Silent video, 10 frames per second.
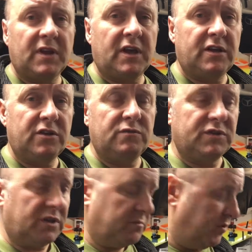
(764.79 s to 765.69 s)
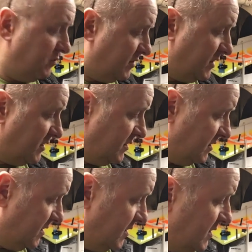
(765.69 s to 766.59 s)
I can use it and abuse it,
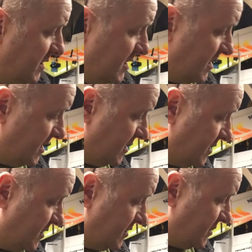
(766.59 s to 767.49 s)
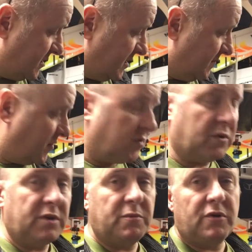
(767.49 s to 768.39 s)
and I haven't got to
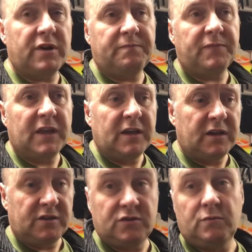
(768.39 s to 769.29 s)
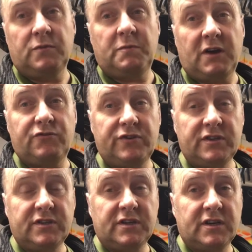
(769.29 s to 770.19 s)
worry about it. I just hope the
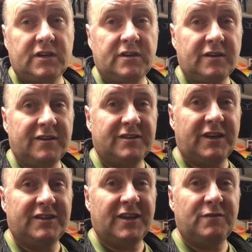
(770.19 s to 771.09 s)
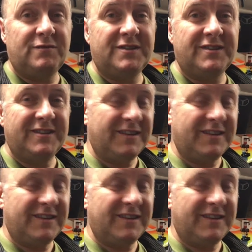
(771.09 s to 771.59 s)
batteries stay sound.